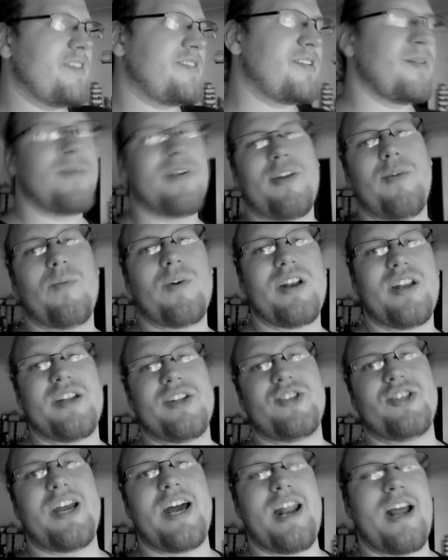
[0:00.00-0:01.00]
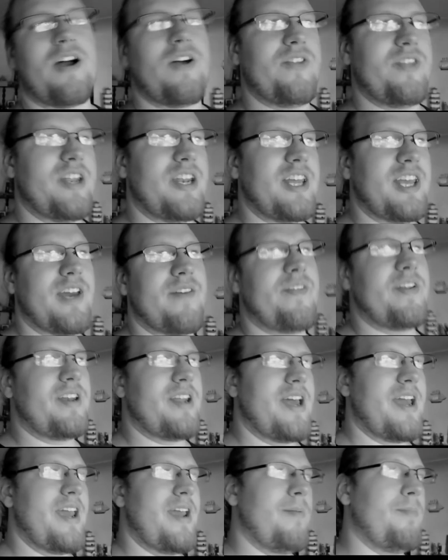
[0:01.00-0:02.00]
somebody wanted to shout out. They didn't give a
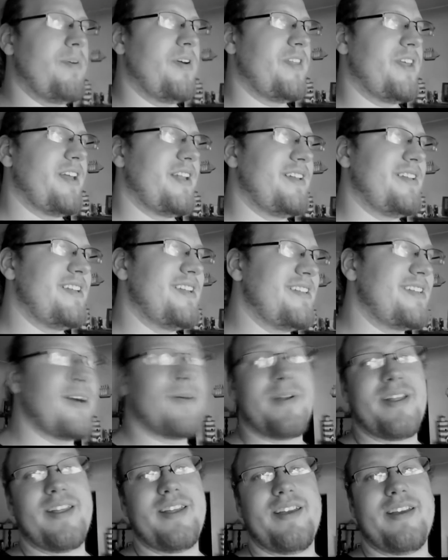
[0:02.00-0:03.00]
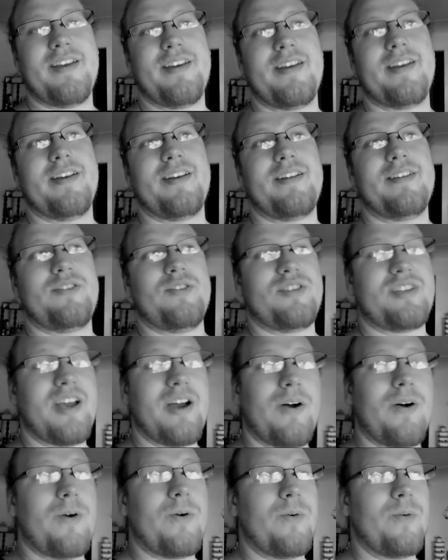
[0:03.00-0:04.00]
name, but they did tell me to
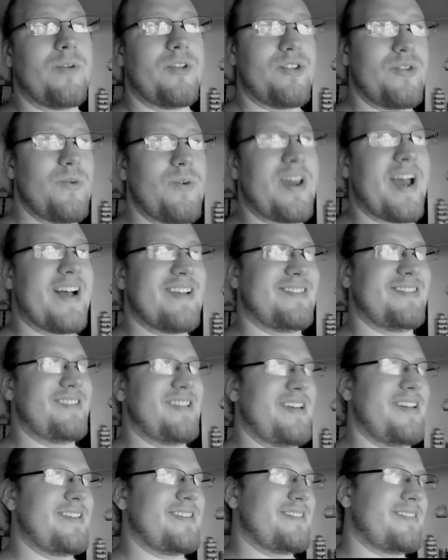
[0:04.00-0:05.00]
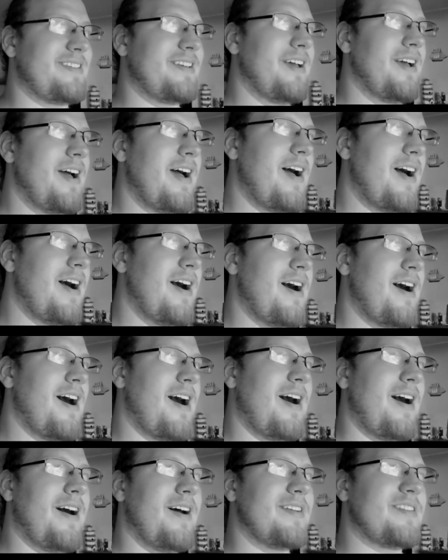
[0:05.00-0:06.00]
tell you guys this.
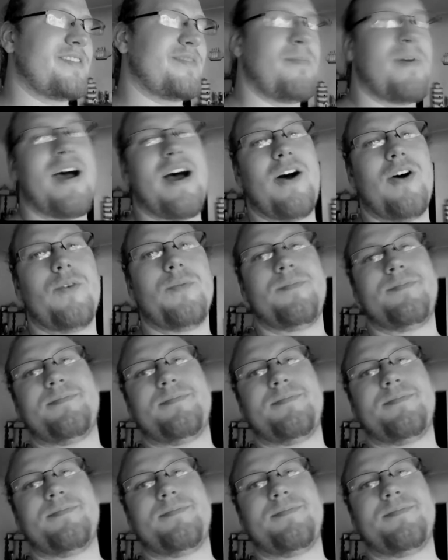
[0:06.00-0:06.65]
Uh, smile